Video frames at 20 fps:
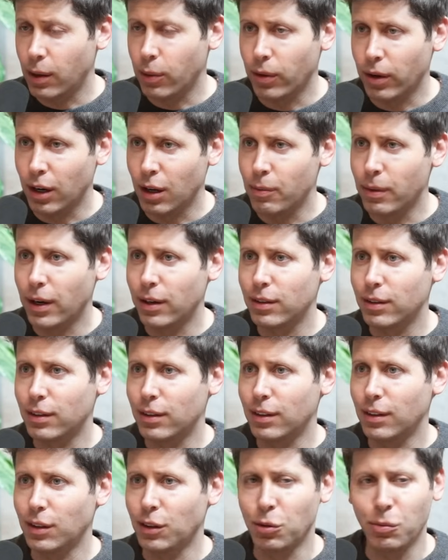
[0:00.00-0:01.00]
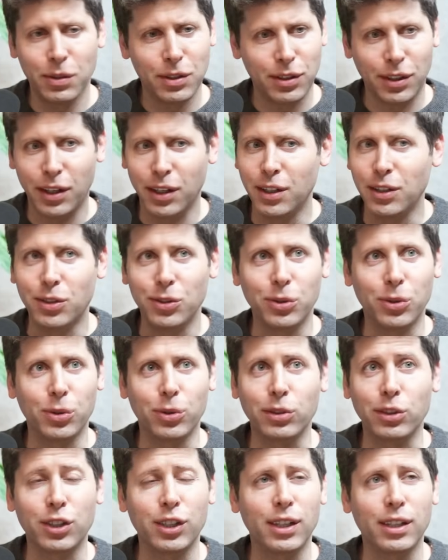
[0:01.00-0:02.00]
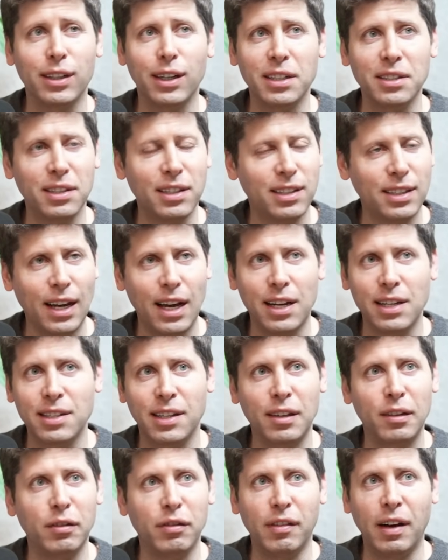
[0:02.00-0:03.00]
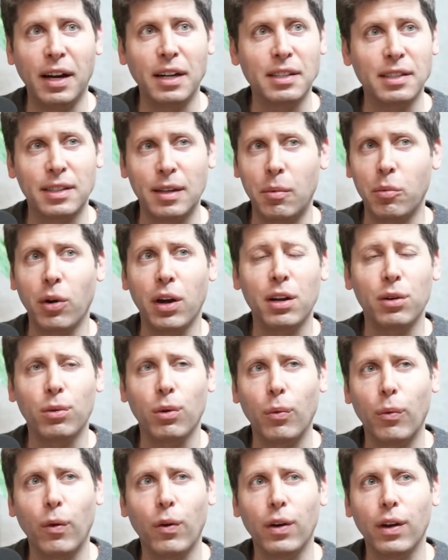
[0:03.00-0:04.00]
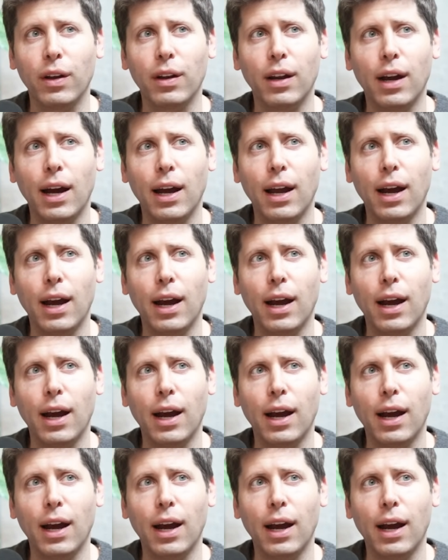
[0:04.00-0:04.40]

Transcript: I worry about, humans are going to do cool shit, and society is going to find some way to reward it.